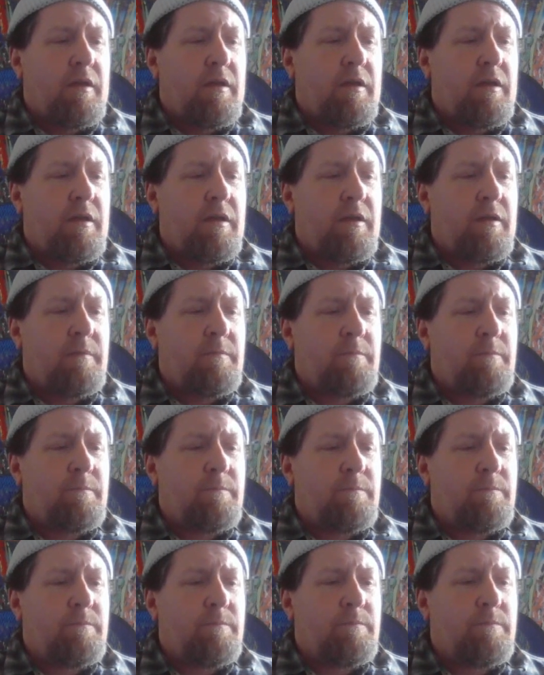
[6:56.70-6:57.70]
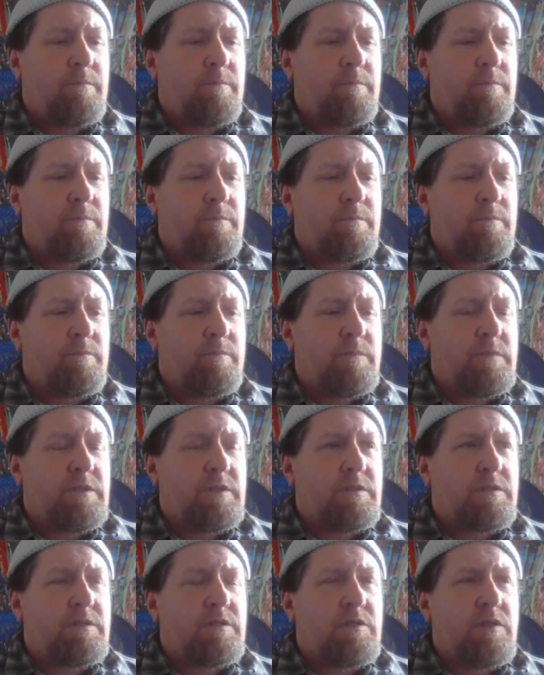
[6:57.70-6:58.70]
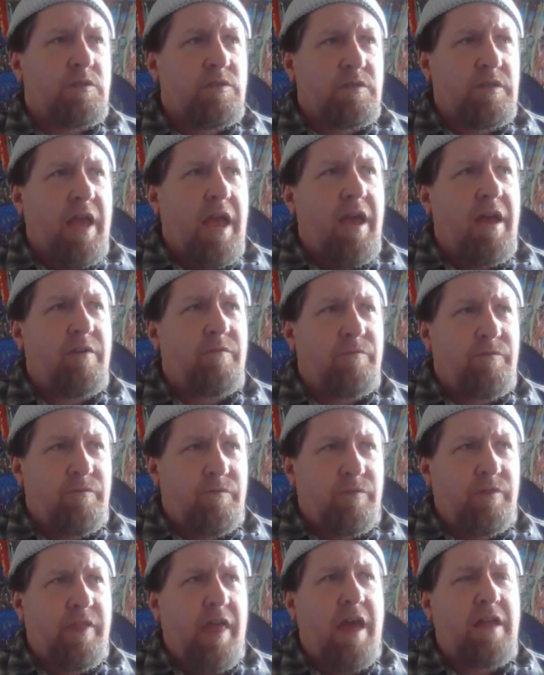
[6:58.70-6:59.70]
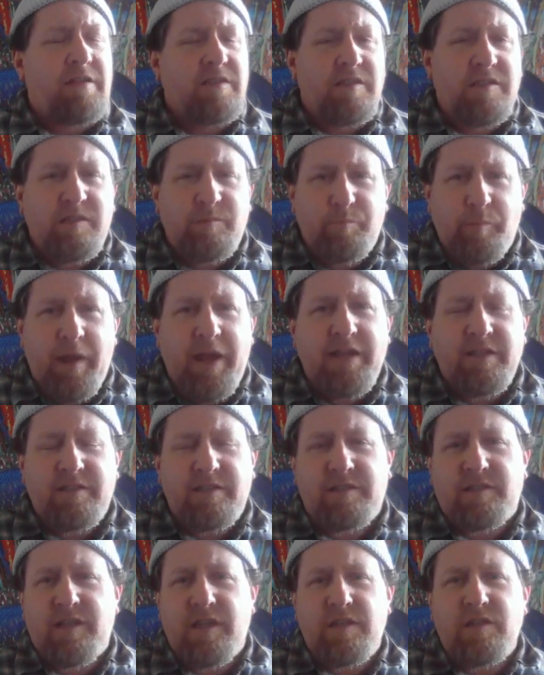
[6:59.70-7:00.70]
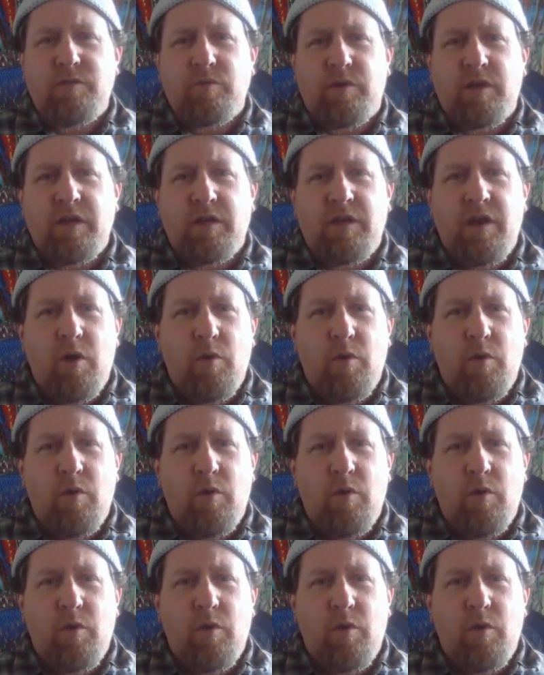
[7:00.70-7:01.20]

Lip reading: Um, just have that space that you can